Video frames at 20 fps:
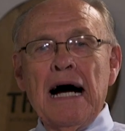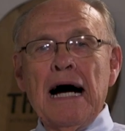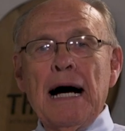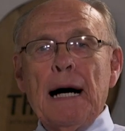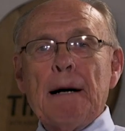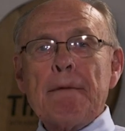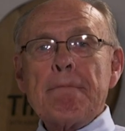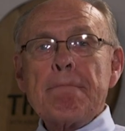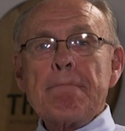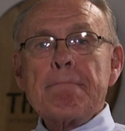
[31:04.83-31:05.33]

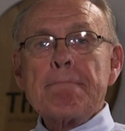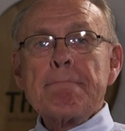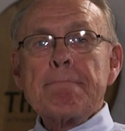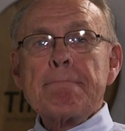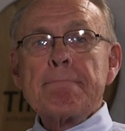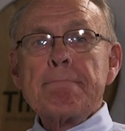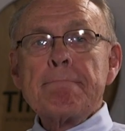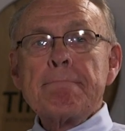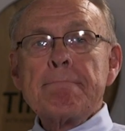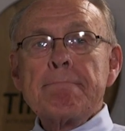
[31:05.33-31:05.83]
Uh,
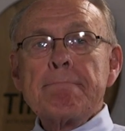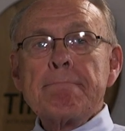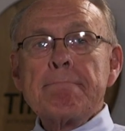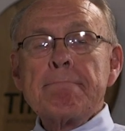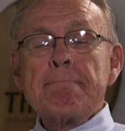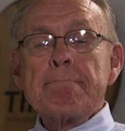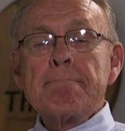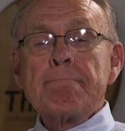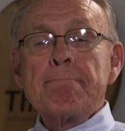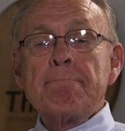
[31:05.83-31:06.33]

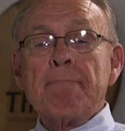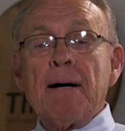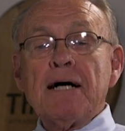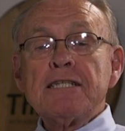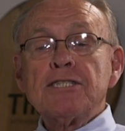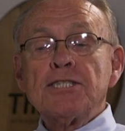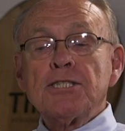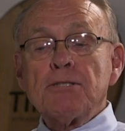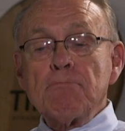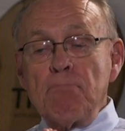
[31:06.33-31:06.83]

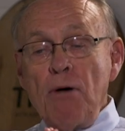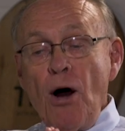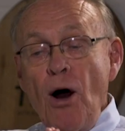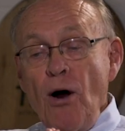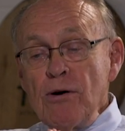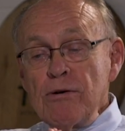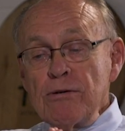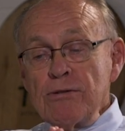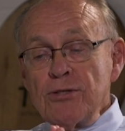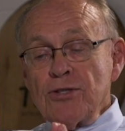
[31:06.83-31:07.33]
but
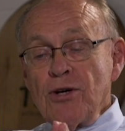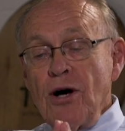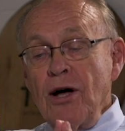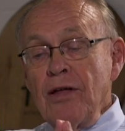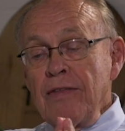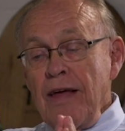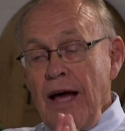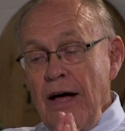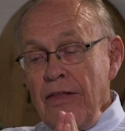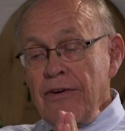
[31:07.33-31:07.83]
suppose,
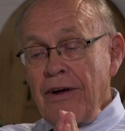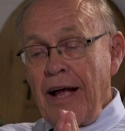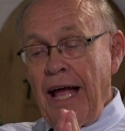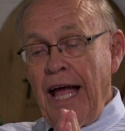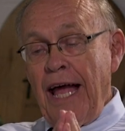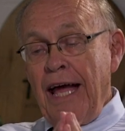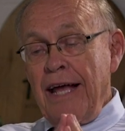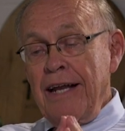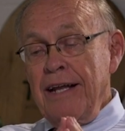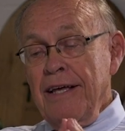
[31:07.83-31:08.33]
on the other
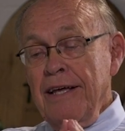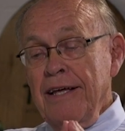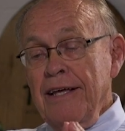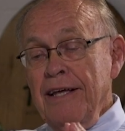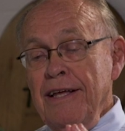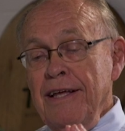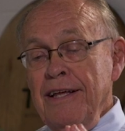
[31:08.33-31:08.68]
hand,